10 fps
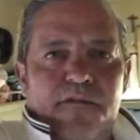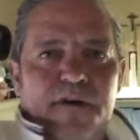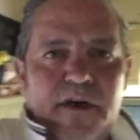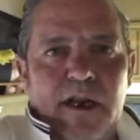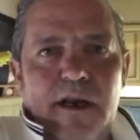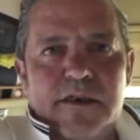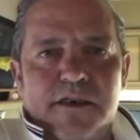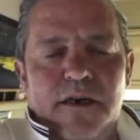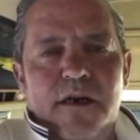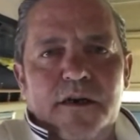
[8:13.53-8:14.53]
Fucking
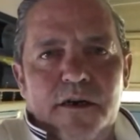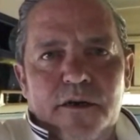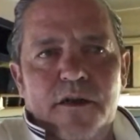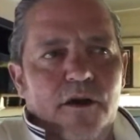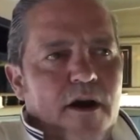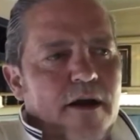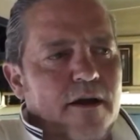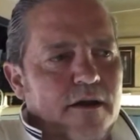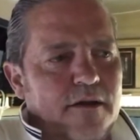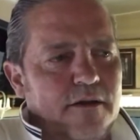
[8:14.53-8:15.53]
lesson learnt, though. You know,
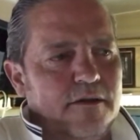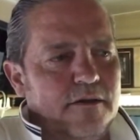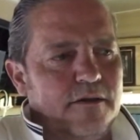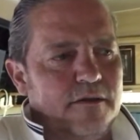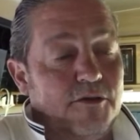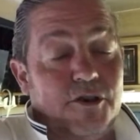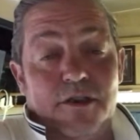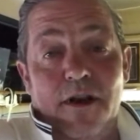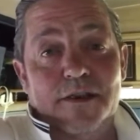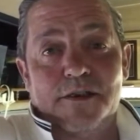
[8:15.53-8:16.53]

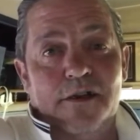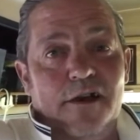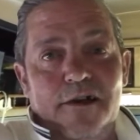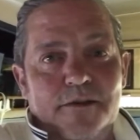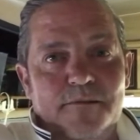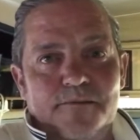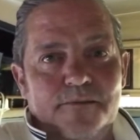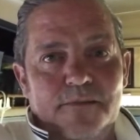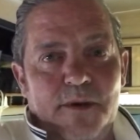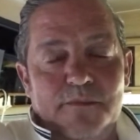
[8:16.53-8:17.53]
just a lesson learnt.
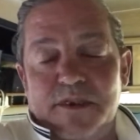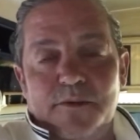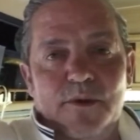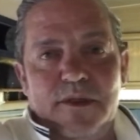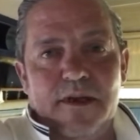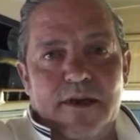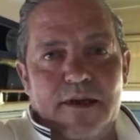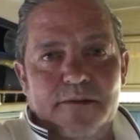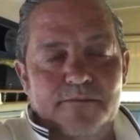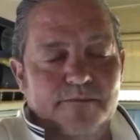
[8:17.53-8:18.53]
I'm still a
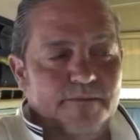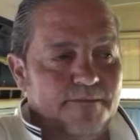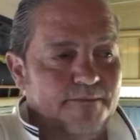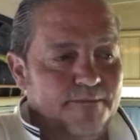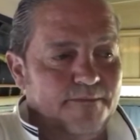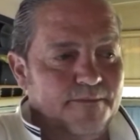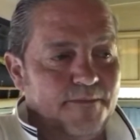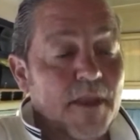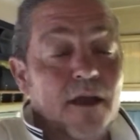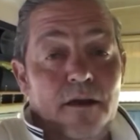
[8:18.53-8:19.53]
dickhead
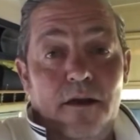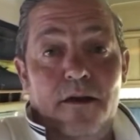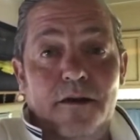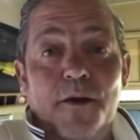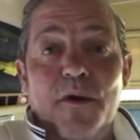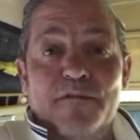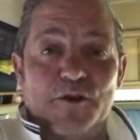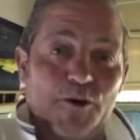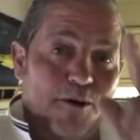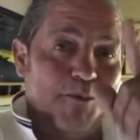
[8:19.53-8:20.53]
and whoever's
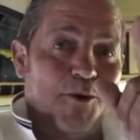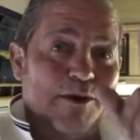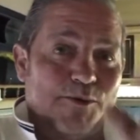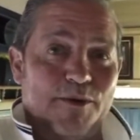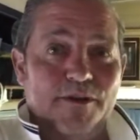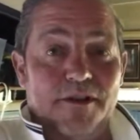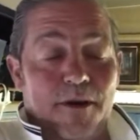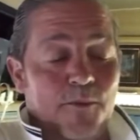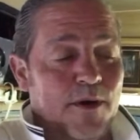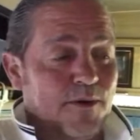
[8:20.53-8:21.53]
got a nice one, you've
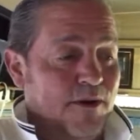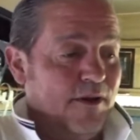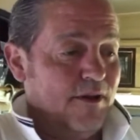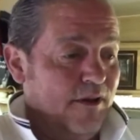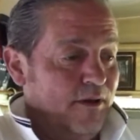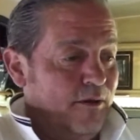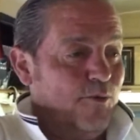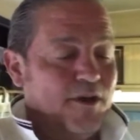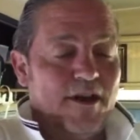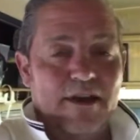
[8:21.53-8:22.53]
done well.
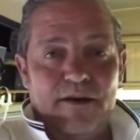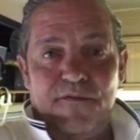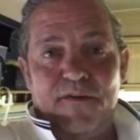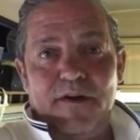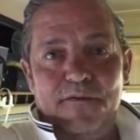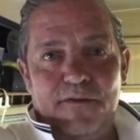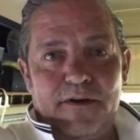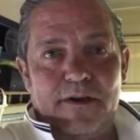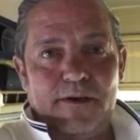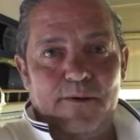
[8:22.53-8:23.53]
Well, you're going to get 30
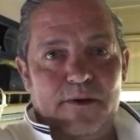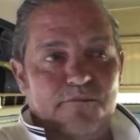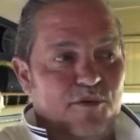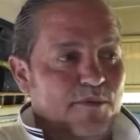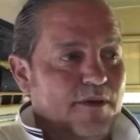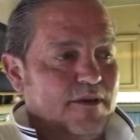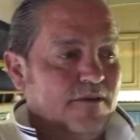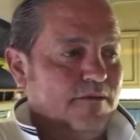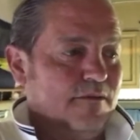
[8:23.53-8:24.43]
fucking quid, probably.